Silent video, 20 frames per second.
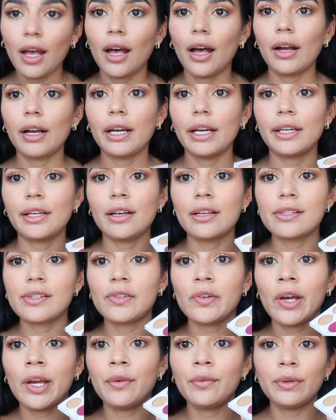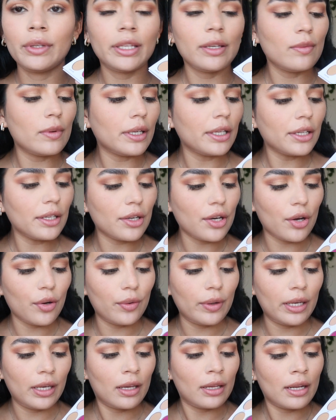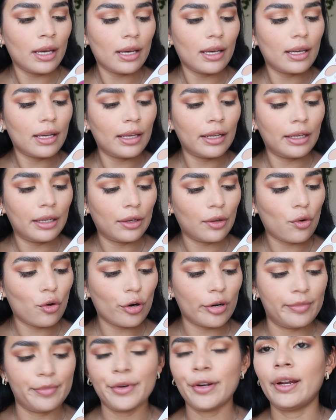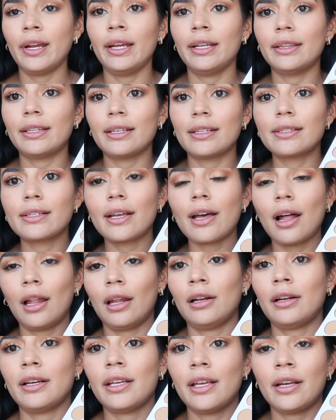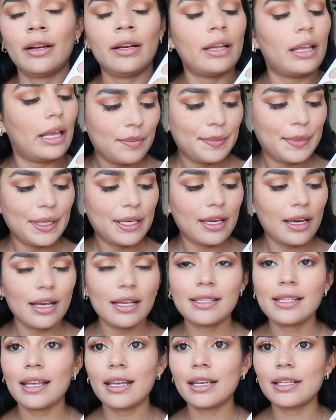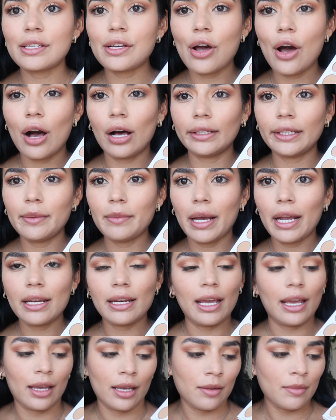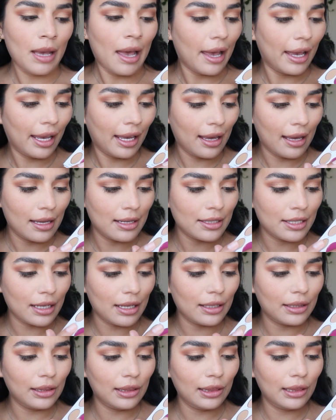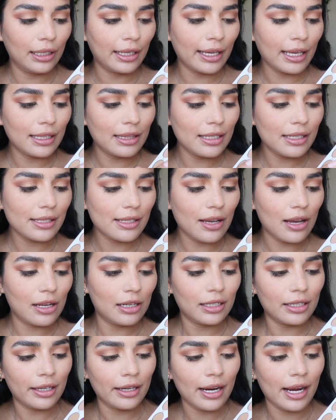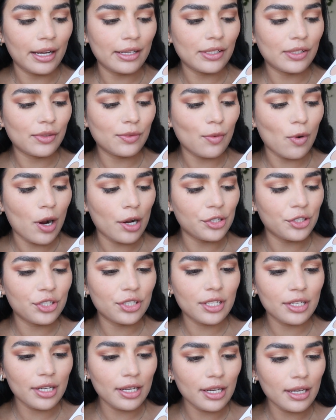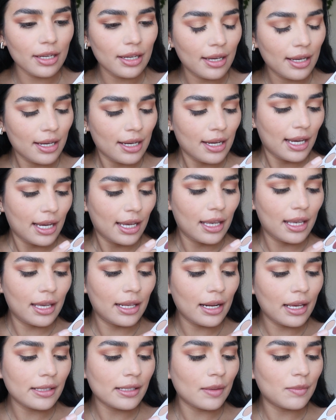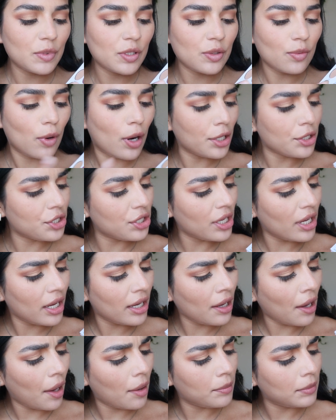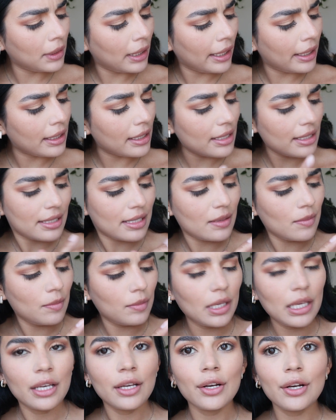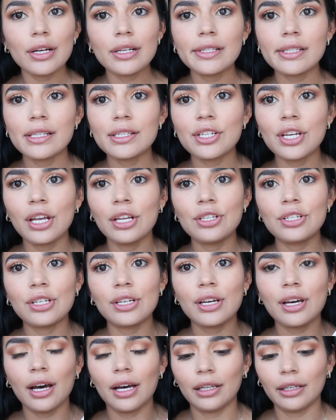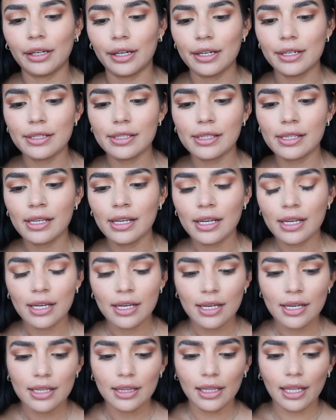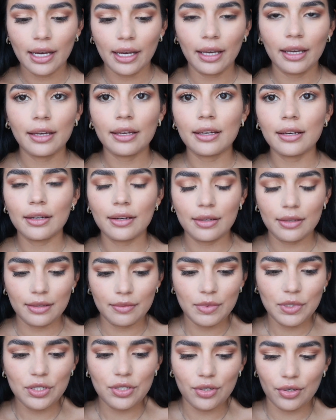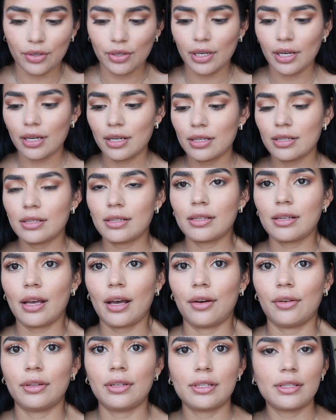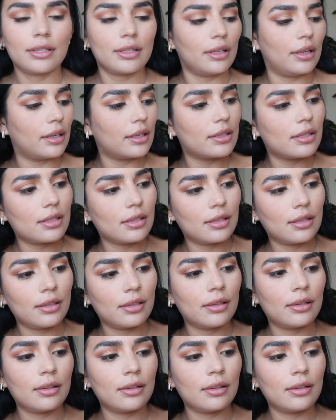Alright y'all, so I really wanted to go in and incorporate this color here because it's calling my name, and look at this color. I swatched it, and as I'm swatching it, I'm like, is it me or is it changing colors? Like, let me show you guys how this looks.